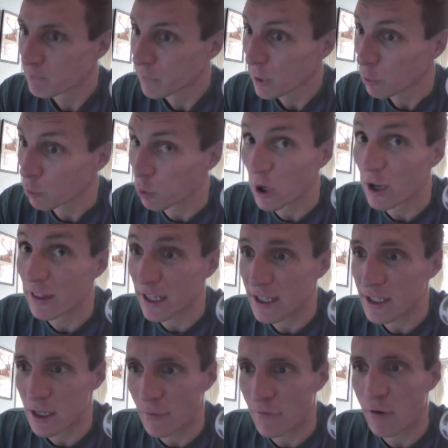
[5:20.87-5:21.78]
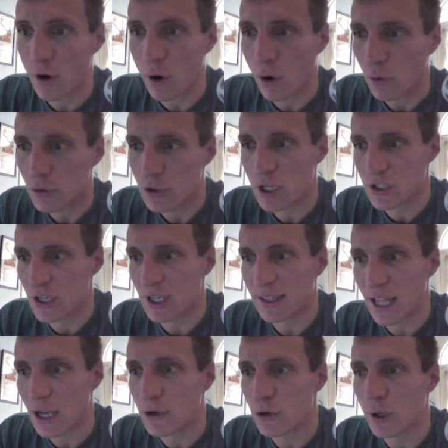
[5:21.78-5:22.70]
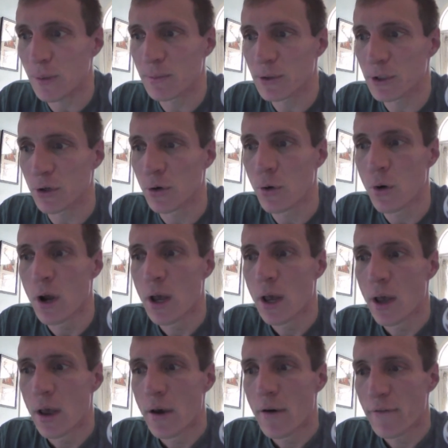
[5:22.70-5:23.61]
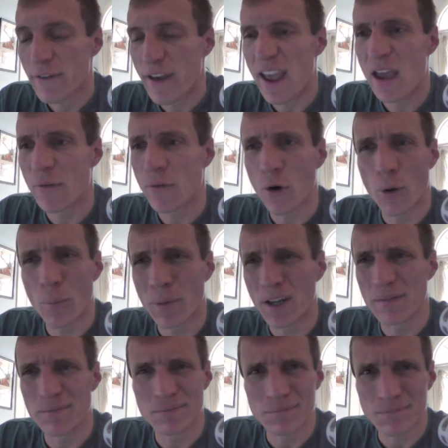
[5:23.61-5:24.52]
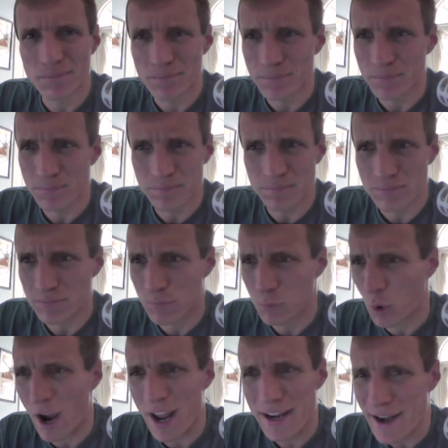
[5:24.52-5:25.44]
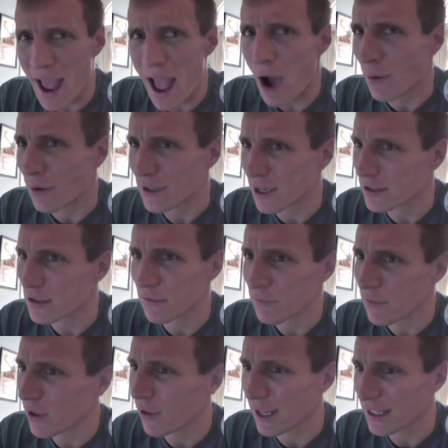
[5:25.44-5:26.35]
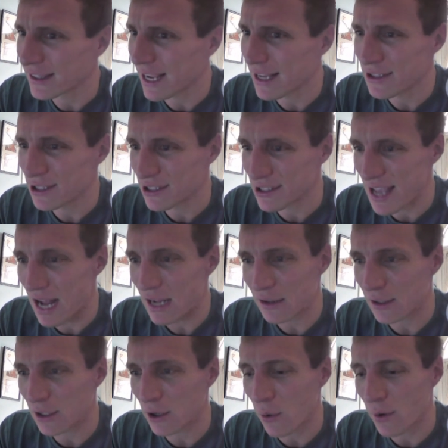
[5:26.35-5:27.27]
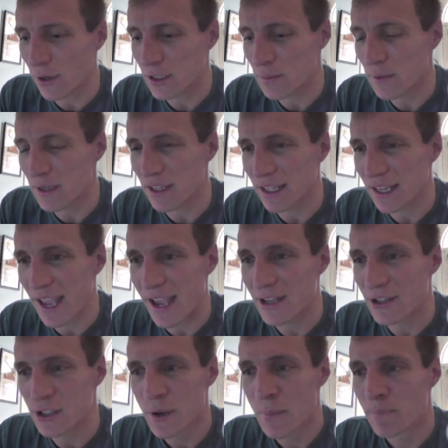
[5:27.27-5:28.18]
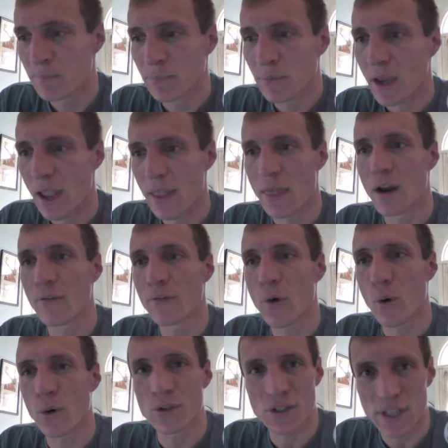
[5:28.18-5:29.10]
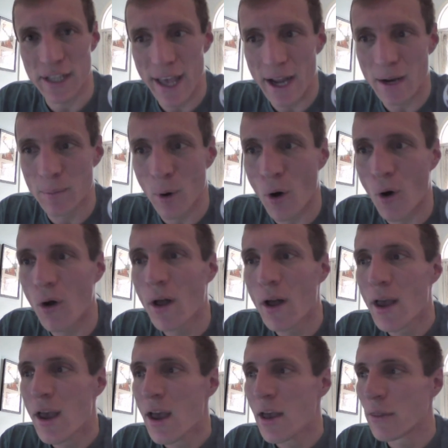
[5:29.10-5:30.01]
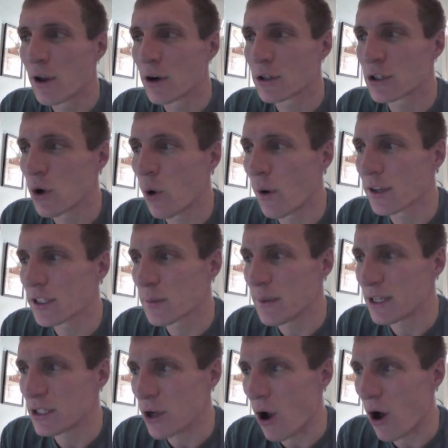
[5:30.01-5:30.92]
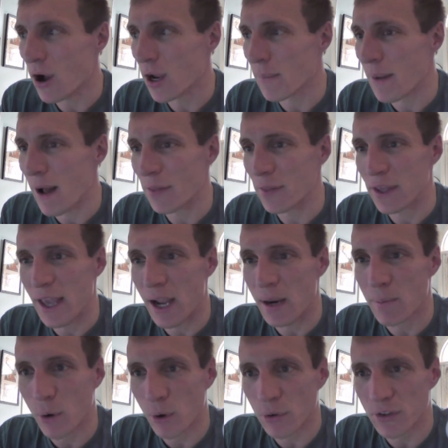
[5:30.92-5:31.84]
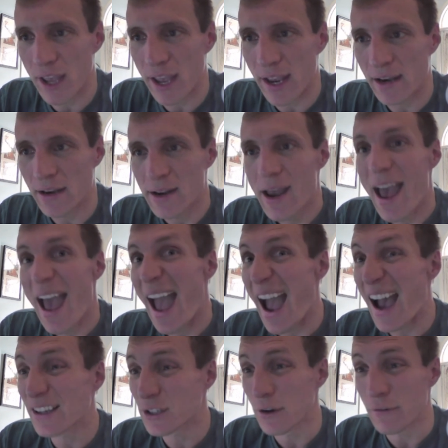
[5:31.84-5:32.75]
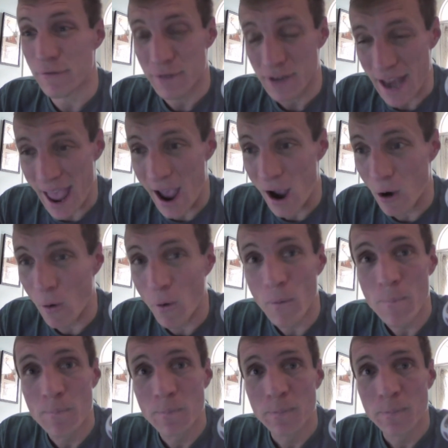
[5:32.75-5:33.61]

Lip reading: really difficult, just like that trip to Fayetteville. But right now it doesn't feel like that's exactly going to be the case. And then, of course, the Egg Bowl. There's going to be talk about the Egg Bowl date. As of now,